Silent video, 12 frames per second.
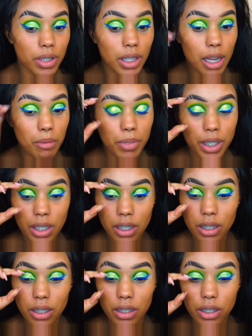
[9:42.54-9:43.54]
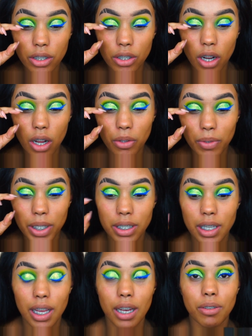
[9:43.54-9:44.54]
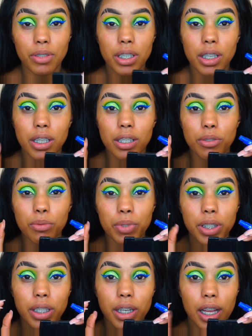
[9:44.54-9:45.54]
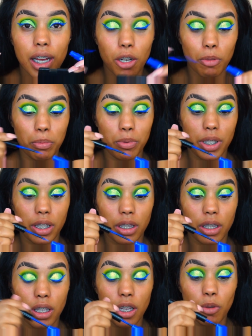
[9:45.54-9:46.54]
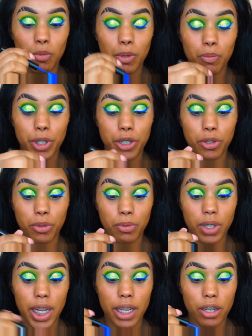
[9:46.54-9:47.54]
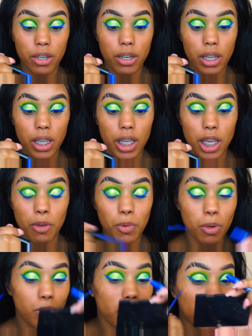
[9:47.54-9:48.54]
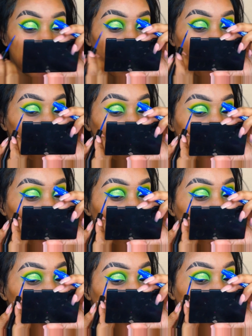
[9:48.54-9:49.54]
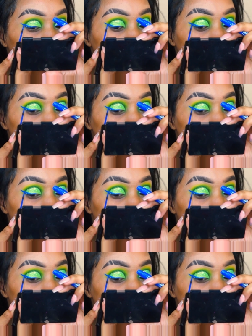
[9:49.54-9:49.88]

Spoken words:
Not bringing the glitter all the way down is really gonna help with when we do liner, it won't look so bumpy.